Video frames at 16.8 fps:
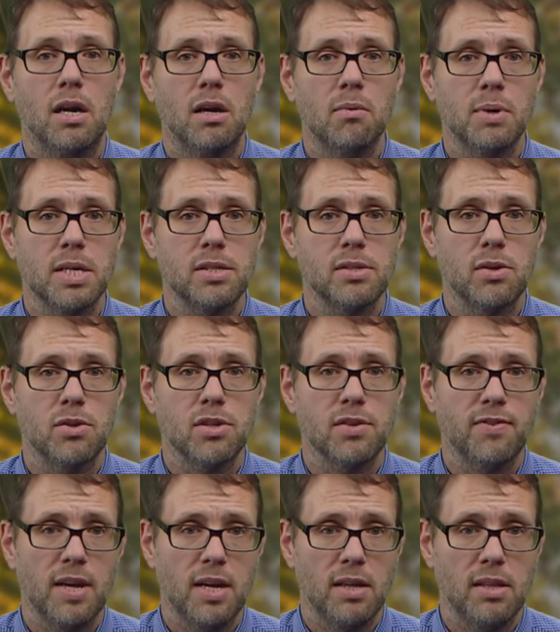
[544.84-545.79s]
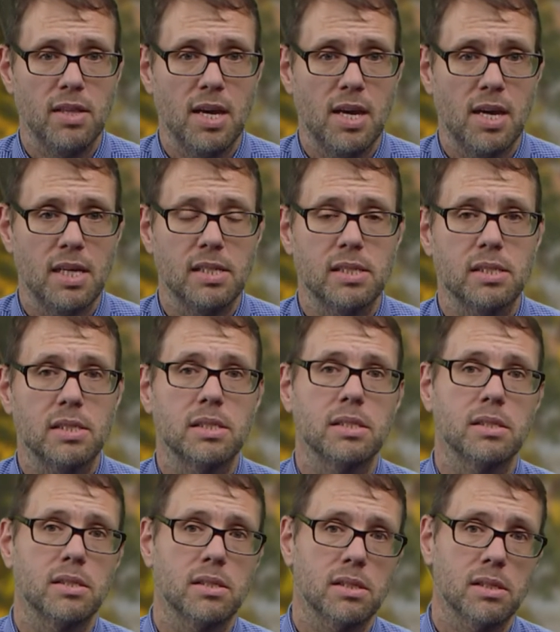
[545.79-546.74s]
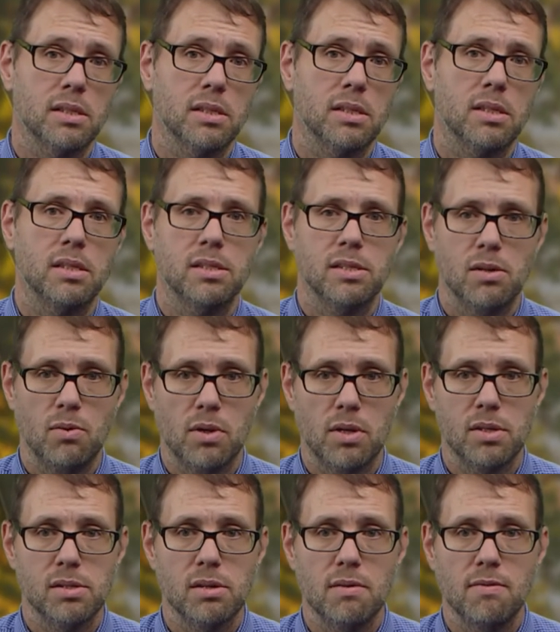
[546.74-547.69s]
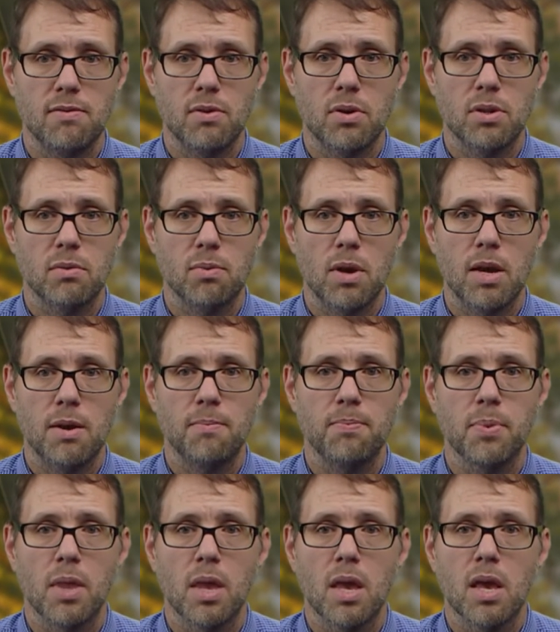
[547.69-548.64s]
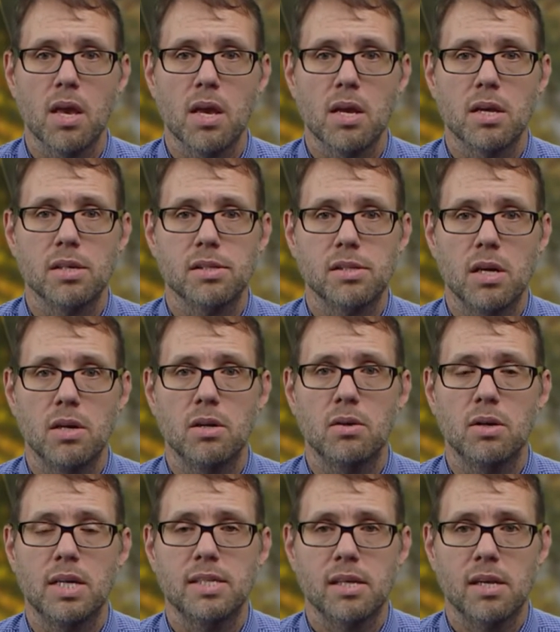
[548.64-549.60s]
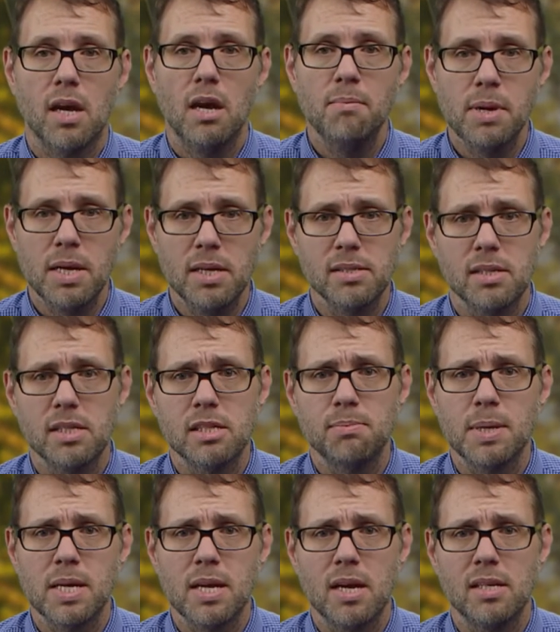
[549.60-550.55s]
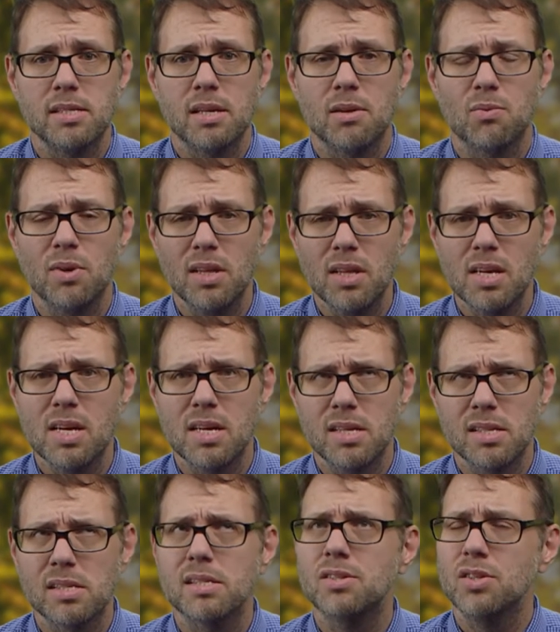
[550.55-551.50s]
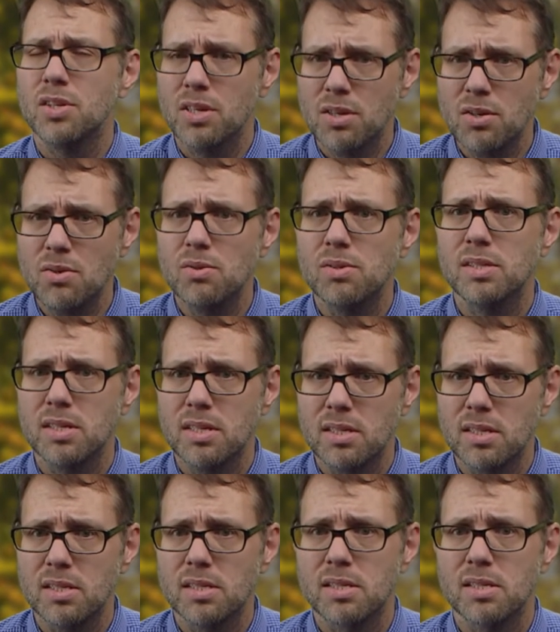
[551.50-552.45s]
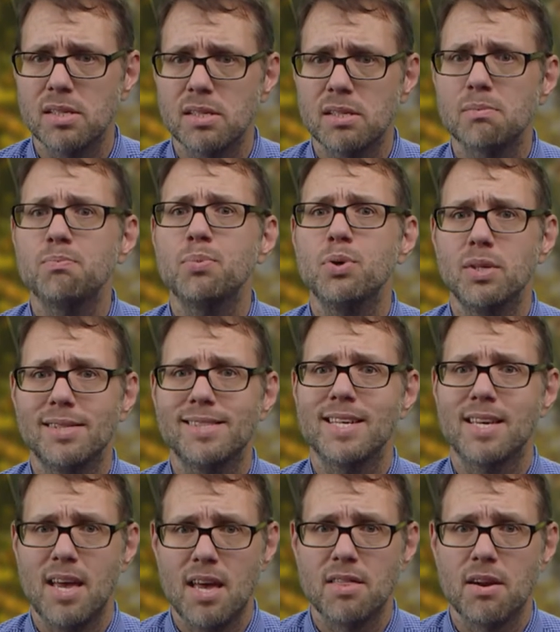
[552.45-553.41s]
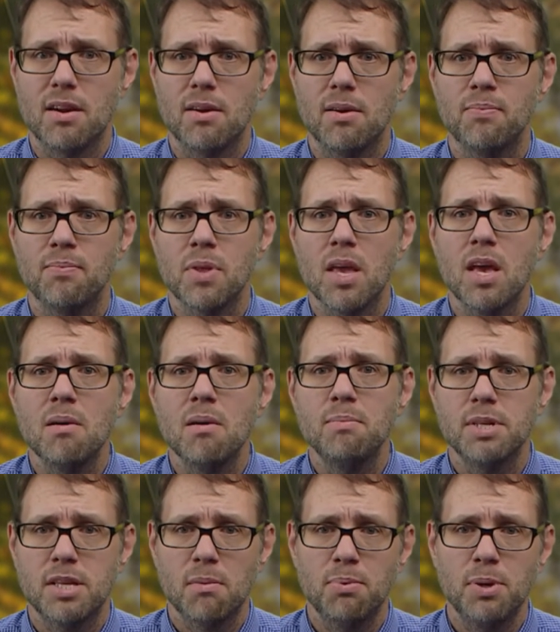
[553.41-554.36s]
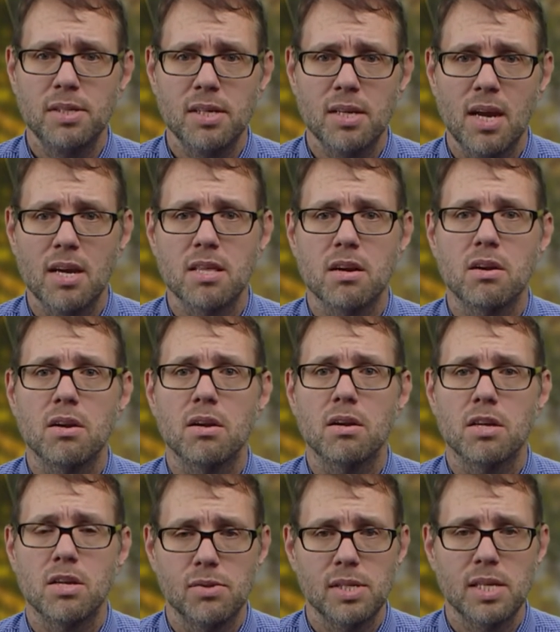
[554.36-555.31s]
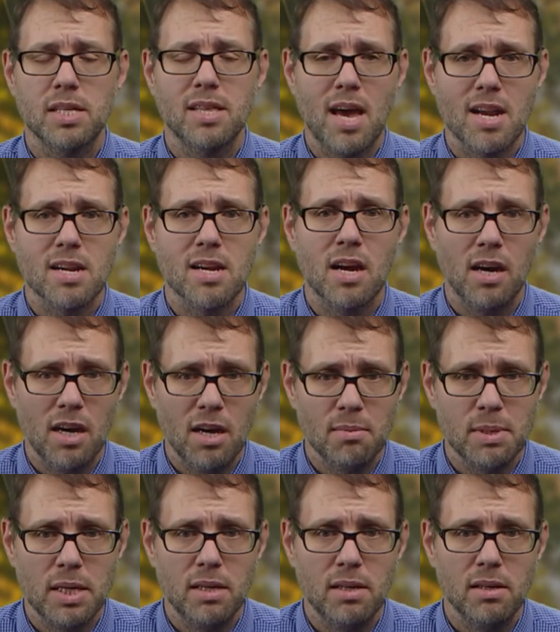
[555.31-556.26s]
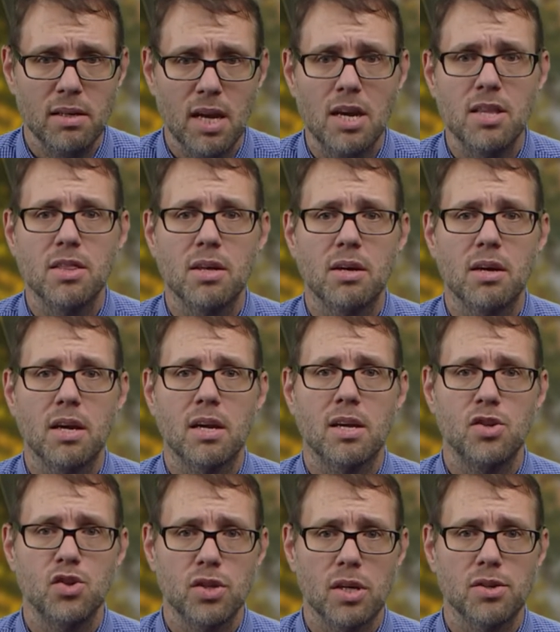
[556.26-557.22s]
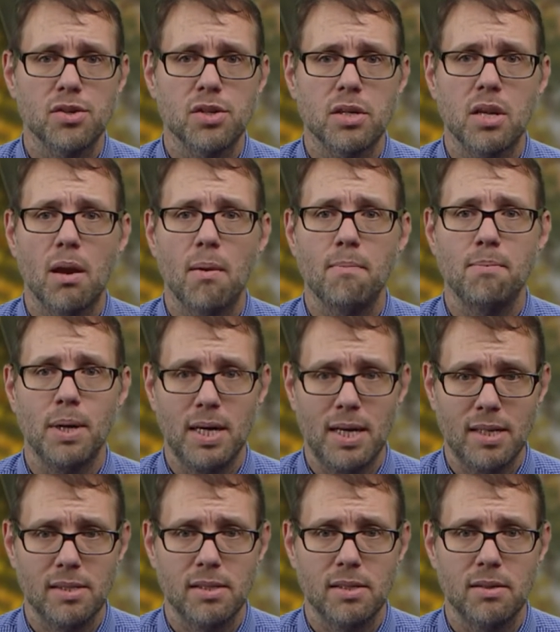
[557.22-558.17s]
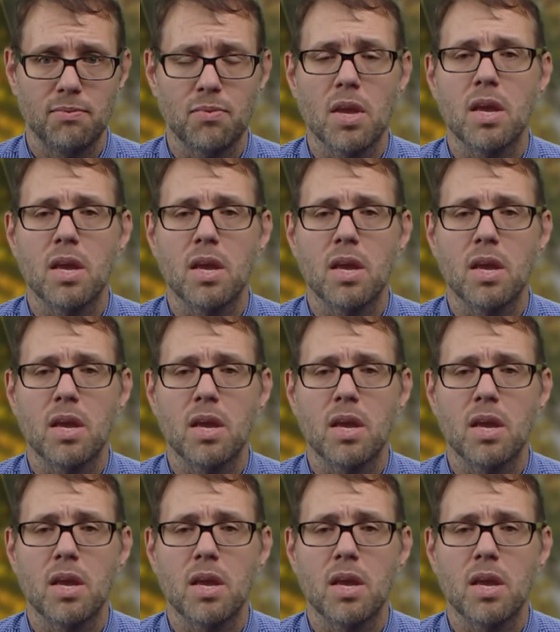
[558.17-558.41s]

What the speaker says: our research found that, and so on and so forth, right? So it's a compound sentence because it really is 2 sentences put together, but they're put together using that comma and the conjunction but.